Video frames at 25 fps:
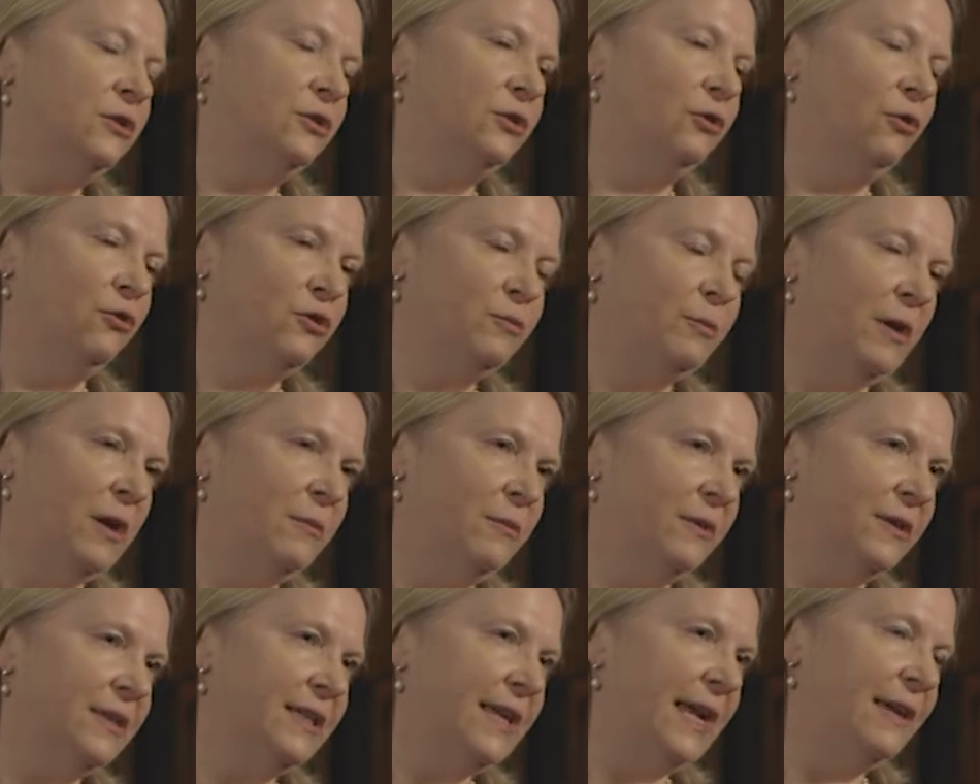George
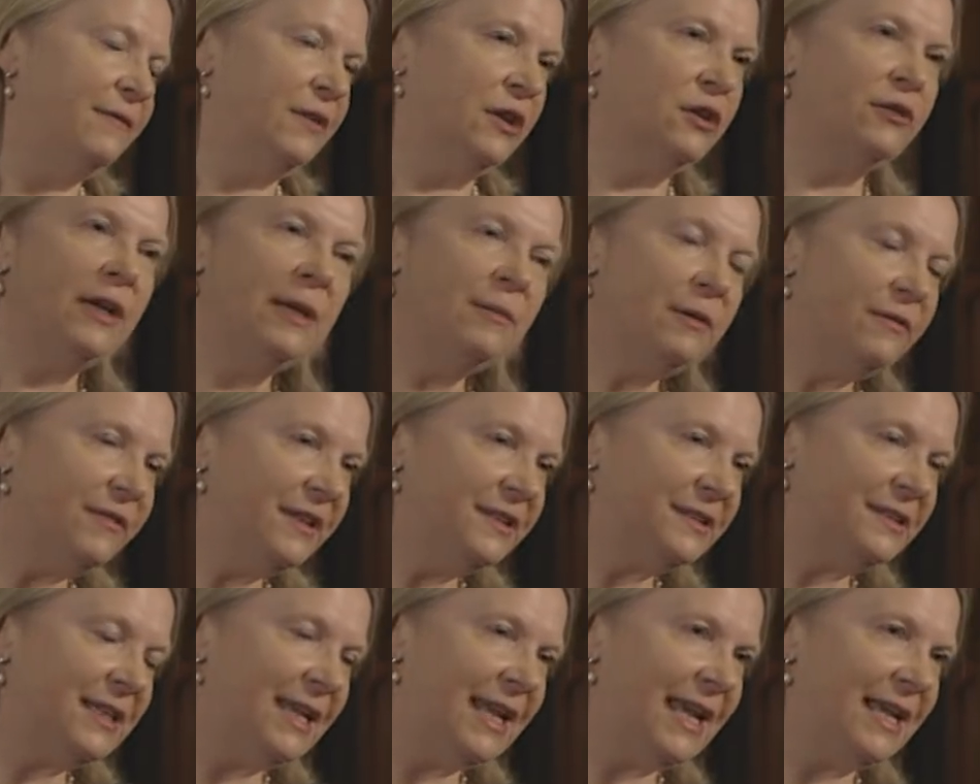Beaumont gave the cream of
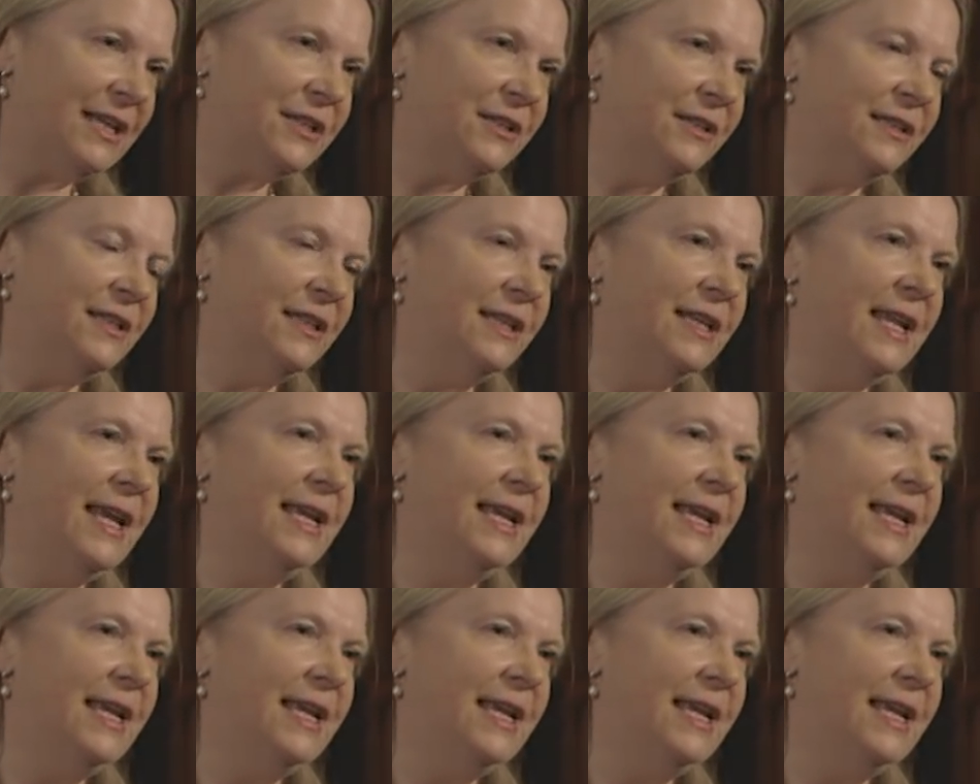his collection to the